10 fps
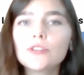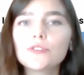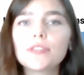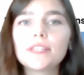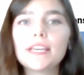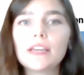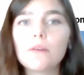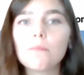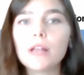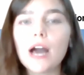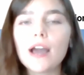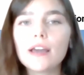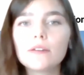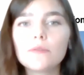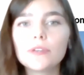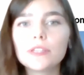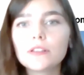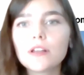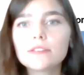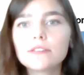so that they comply with the
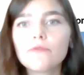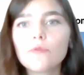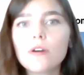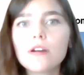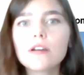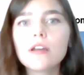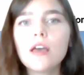laws of war.